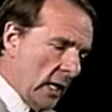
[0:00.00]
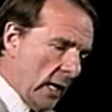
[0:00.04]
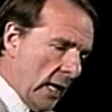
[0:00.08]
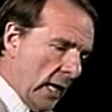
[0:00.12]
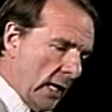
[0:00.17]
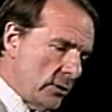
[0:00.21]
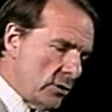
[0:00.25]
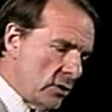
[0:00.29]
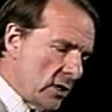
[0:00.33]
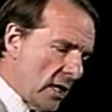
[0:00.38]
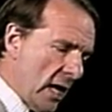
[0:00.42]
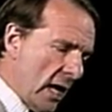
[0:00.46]

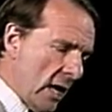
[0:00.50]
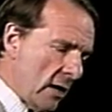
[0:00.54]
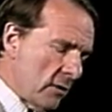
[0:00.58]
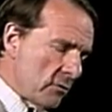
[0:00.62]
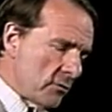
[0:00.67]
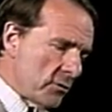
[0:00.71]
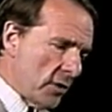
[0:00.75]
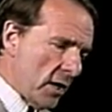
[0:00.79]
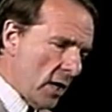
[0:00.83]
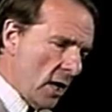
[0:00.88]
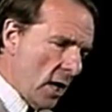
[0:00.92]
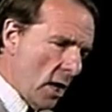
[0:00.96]
And now
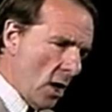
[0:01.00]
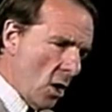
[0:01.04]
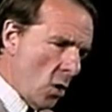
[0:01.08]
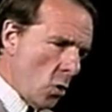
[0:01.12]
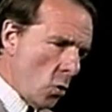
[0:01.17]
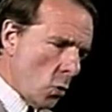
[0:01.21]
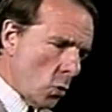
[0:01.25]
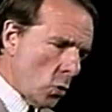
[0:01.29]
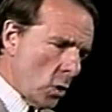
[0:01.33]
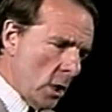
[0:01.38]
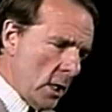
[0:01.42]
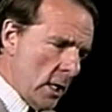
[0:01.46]
the
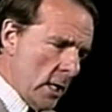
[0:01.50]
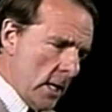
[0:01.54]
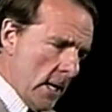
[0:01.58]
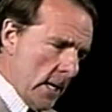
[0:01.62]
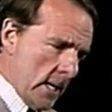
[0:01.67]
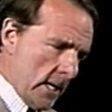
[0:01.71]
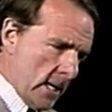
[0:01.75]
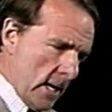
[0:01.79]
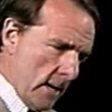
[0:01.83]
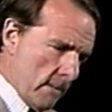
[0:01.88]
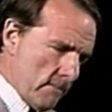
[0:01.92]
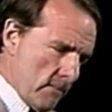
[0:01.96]
whole
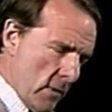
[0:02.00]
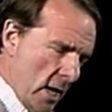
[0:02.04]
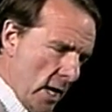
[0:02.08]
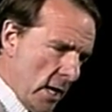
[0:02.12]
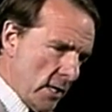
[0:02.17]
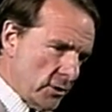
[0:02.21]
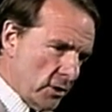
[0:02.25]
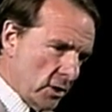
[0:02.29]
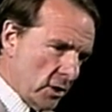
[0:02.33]
command